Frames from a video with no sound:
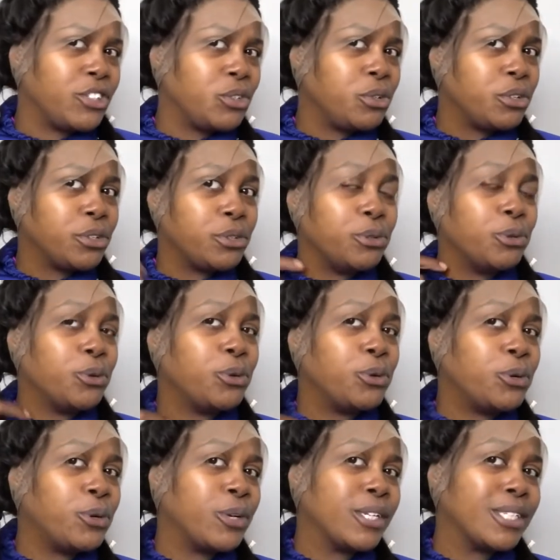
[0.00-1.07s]
You could do
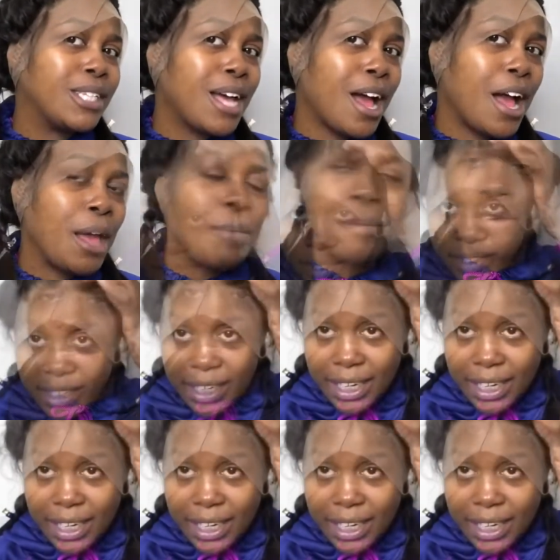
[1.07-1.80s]
all type of,